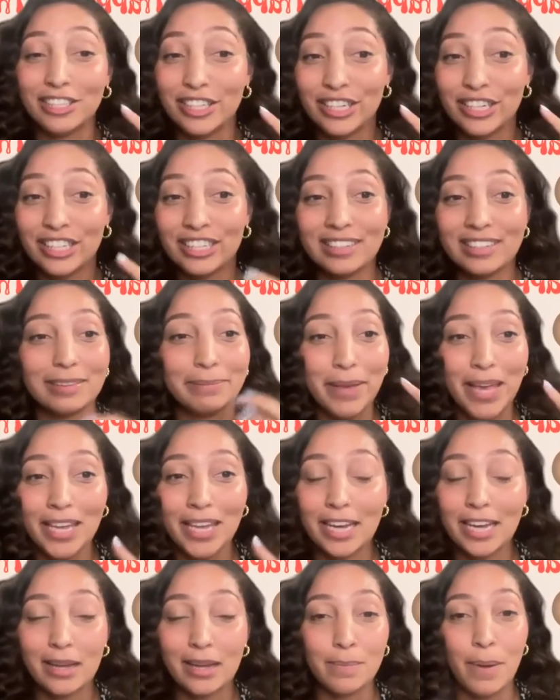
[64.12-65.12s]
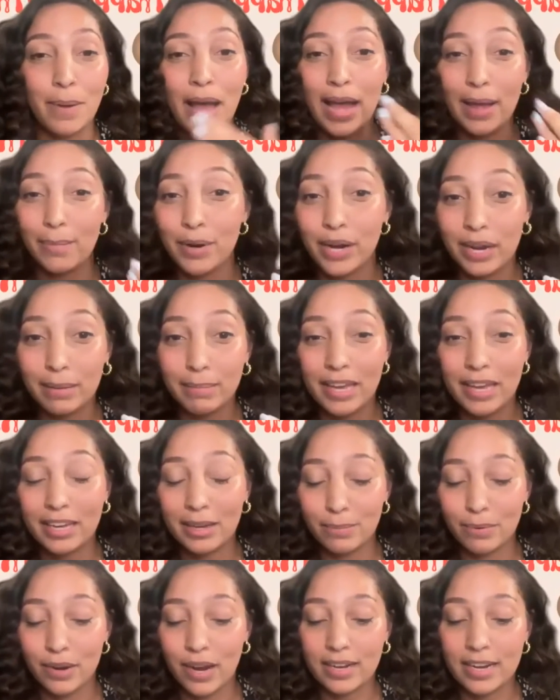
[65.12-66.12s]
of dirt, makeup. I'm wearing
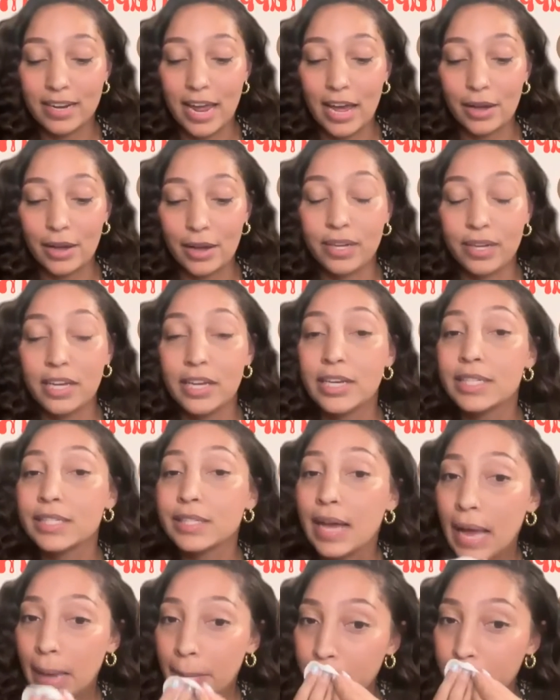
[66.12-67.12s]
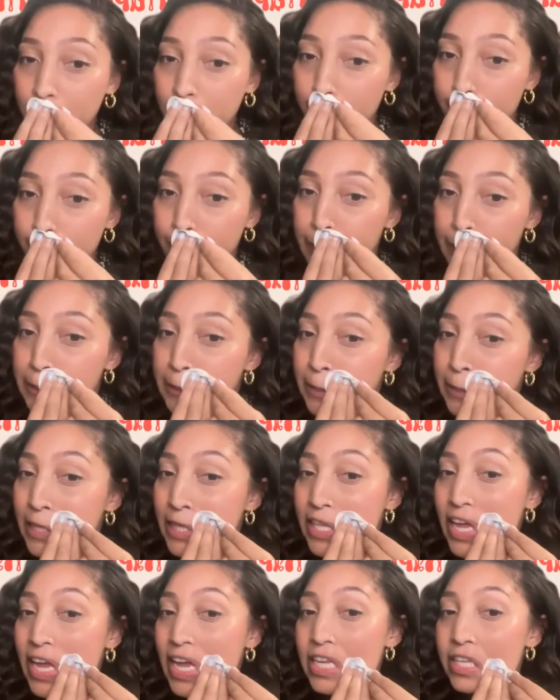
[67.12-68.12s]
makeup right now. So I'm gonna first
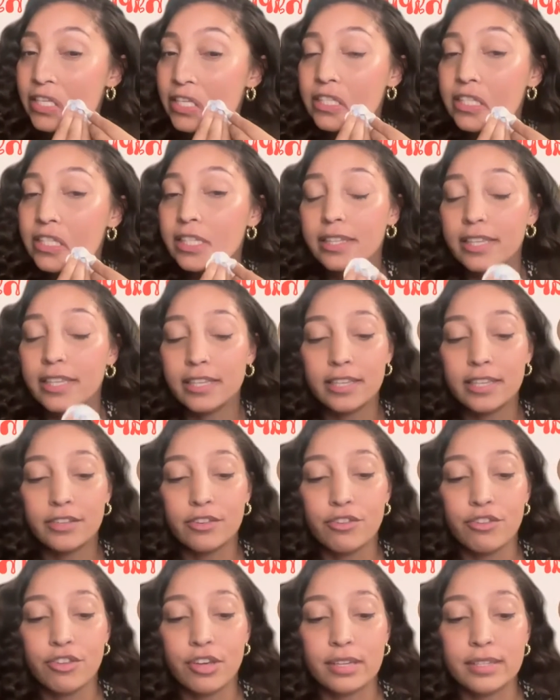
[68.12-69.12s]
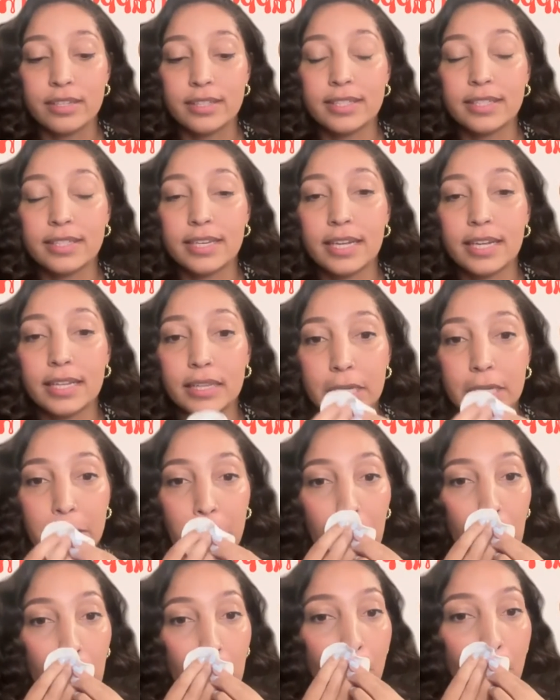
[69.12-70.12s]
cleanse. This is just a
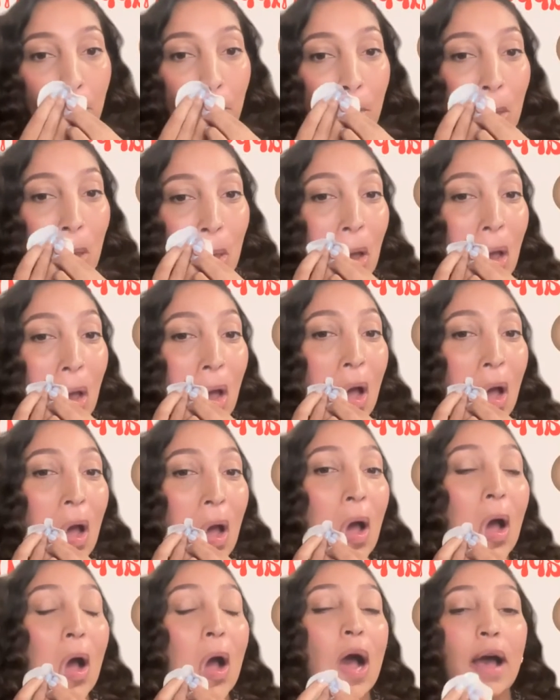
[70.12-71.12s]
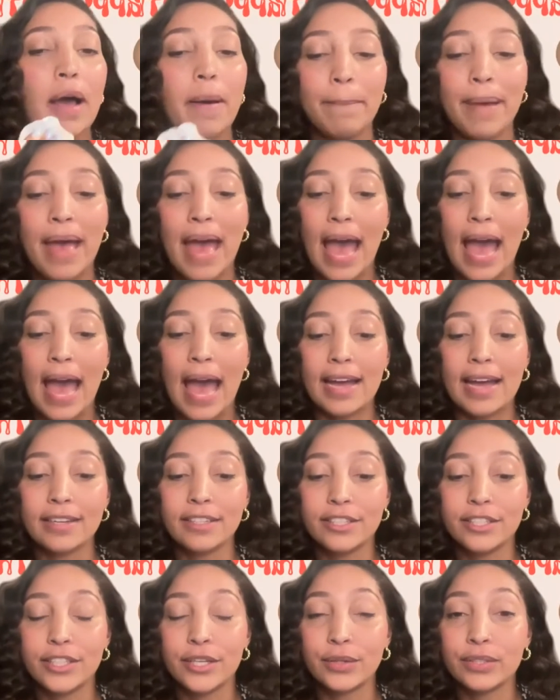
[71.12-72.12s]
little
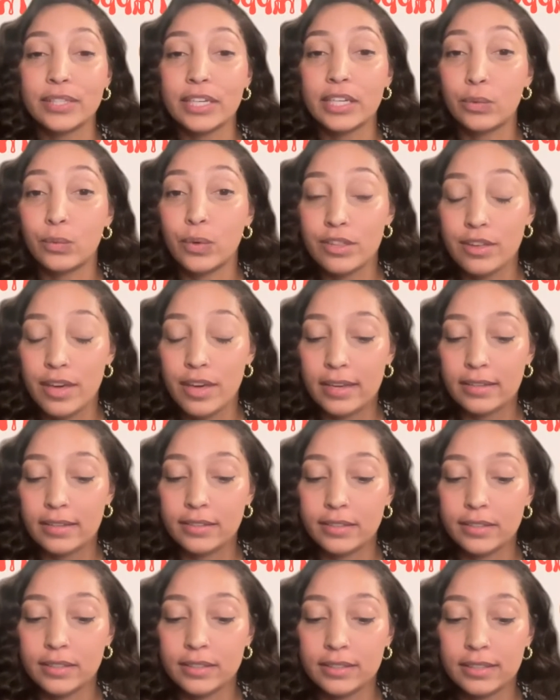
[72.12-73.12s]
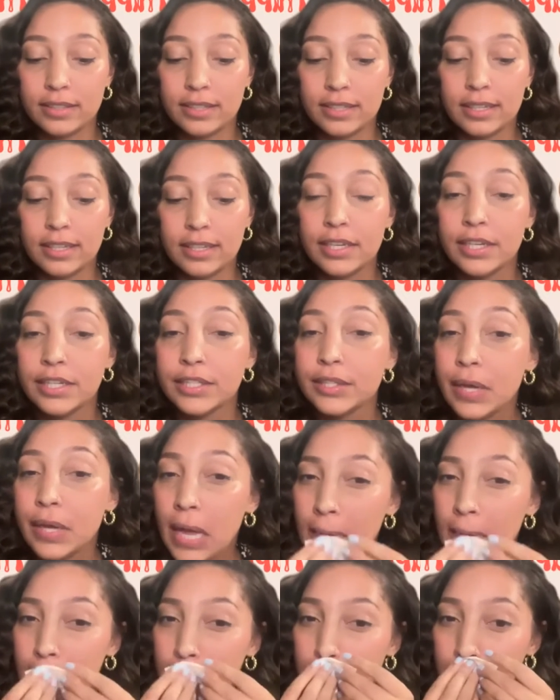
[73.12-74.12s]
pad soaked in witch hazel. So
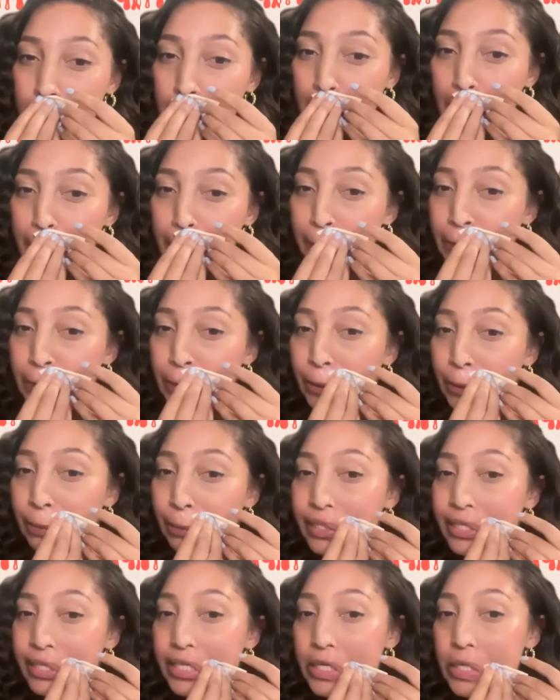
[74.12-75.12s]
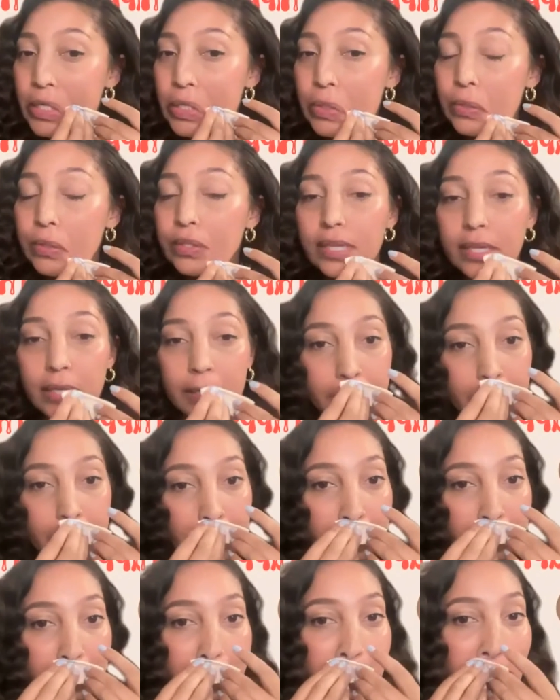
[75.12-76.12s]
anything that you would normally use
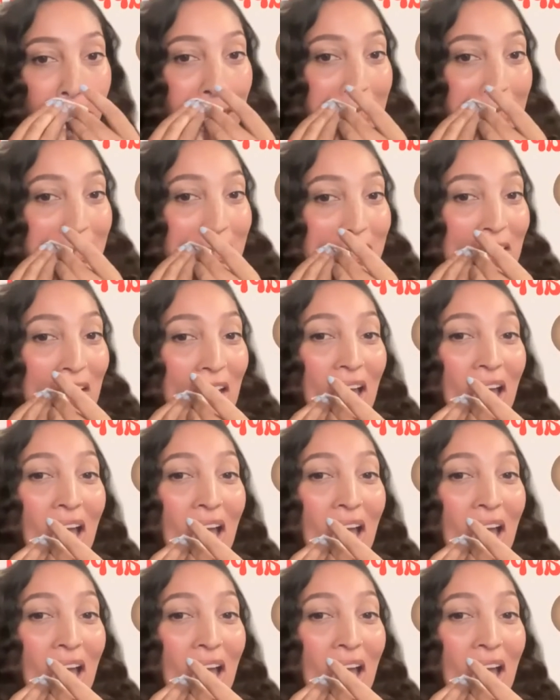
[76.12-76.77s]
to cleanse.